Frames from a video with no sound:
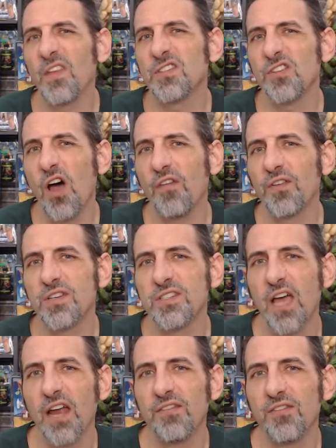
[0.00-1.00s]
the softer
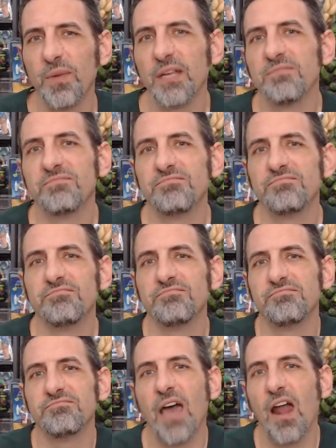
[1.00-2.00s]
side for me.
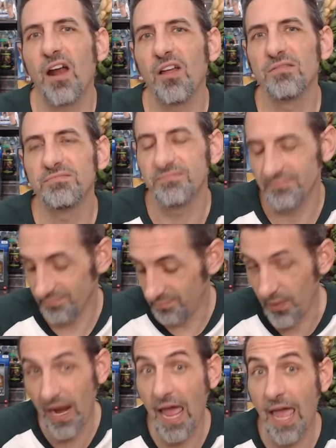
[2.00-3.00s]
I don't know.
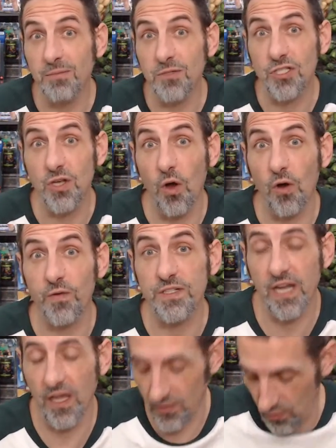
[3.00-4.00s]
But I am stoked for
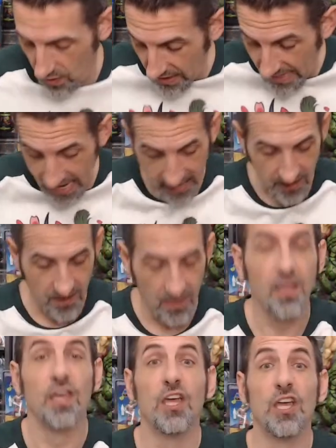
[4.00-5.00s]
Skeletor. Again,
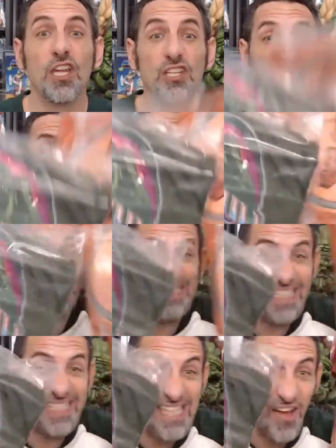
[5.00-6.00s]
check these
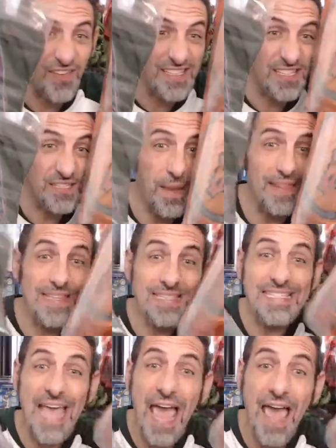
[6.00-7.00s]
things out. This
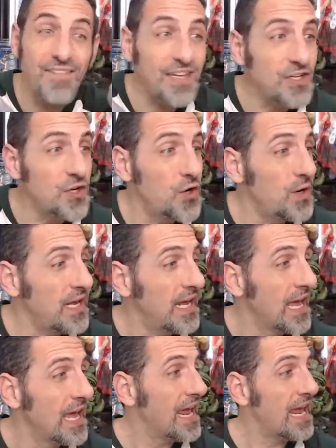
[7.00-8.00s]
is heavy
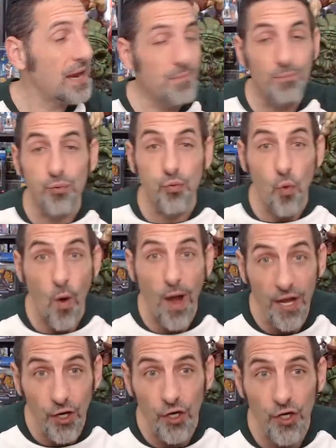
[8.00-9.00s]
duty,
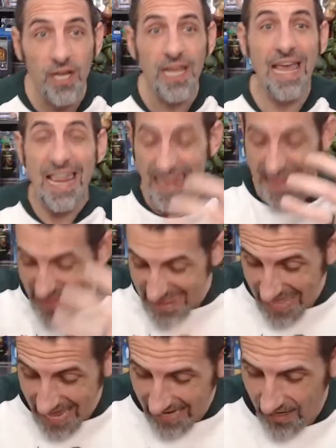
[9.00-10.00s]
embroidered,
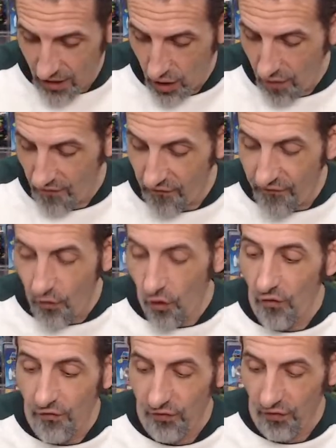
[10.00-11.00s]
thick,
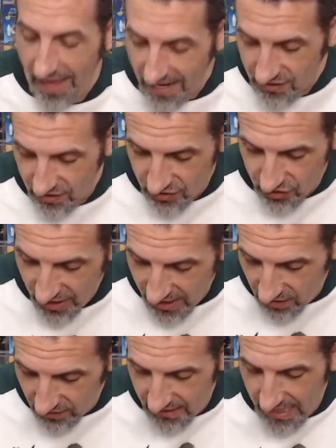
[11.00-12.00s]
full-fledged. Check
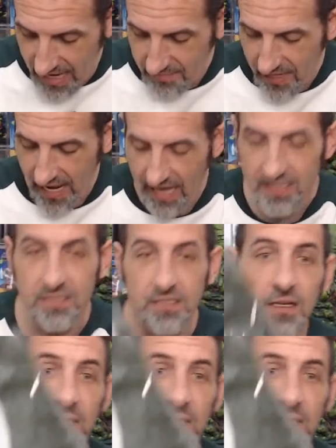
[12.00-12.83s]
out the name tags.